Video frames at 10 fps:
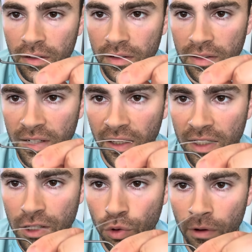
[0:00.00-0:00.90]
Stick
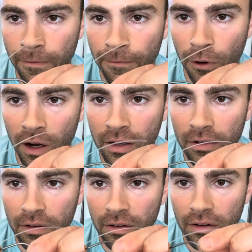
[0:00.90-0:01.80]
this through the front
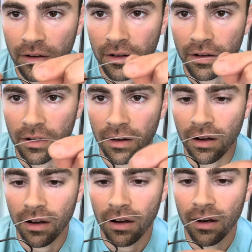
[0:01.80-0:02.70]

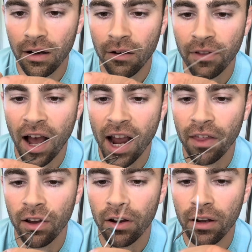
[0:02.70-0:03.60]
of the eye of
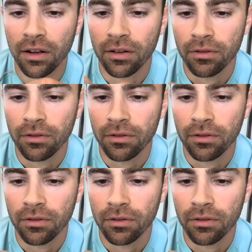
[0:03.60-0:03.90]
the hook.